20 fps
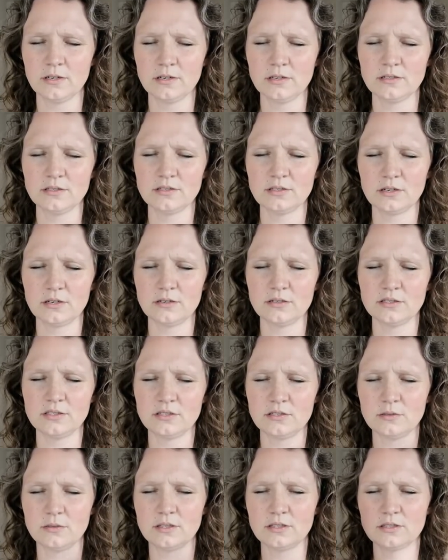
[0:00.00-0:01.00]
So it's
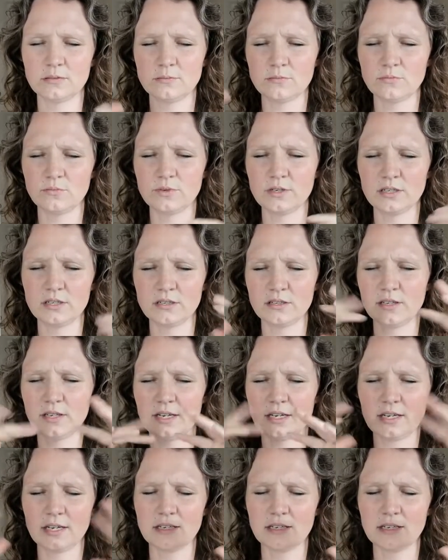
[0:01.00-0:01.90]
doing some weird, like,